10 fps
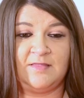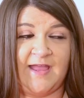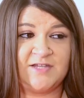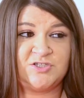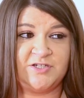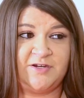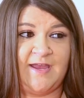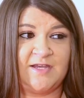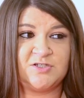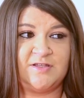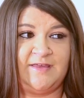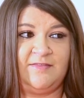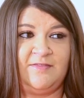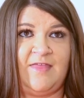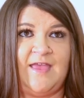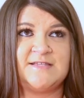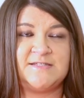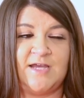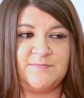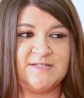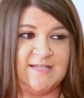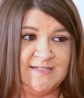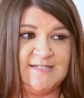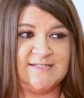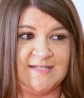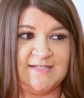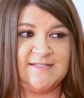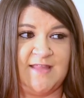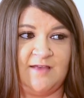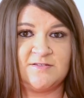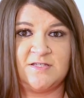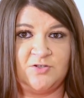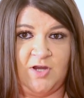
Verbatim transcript: Last year, actually, they stopped 66,000